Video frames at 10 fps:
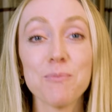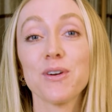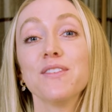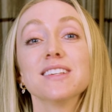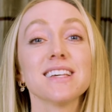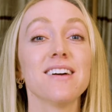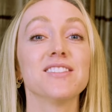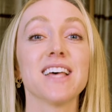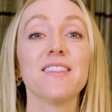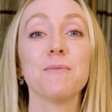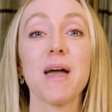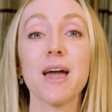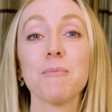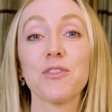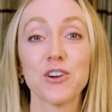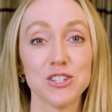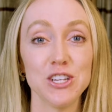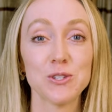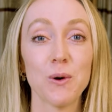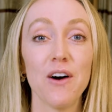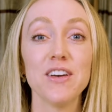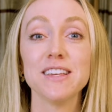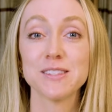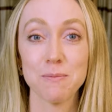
Previously, I've said the PAM01312 is